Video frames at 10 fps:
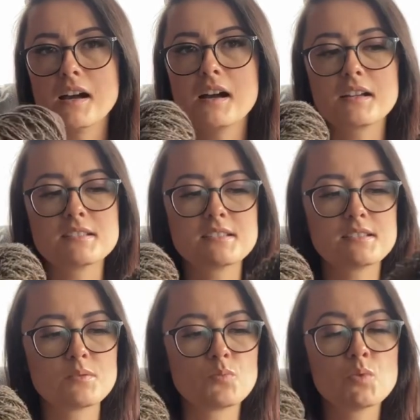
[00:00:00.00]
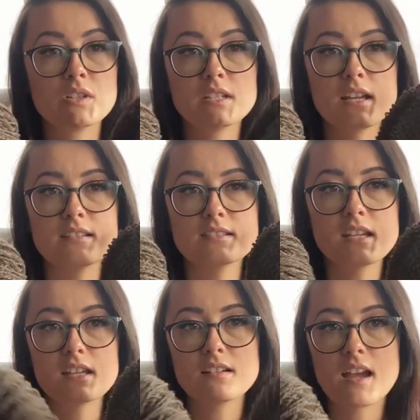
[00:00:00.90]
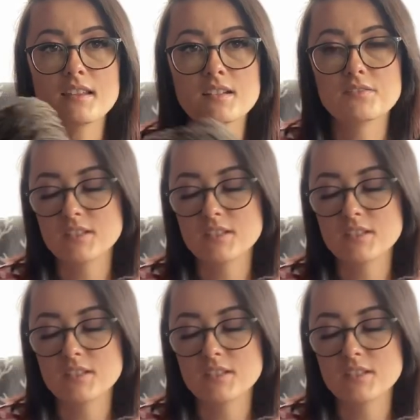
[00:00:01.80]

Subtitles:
because it's a really nice knit. I love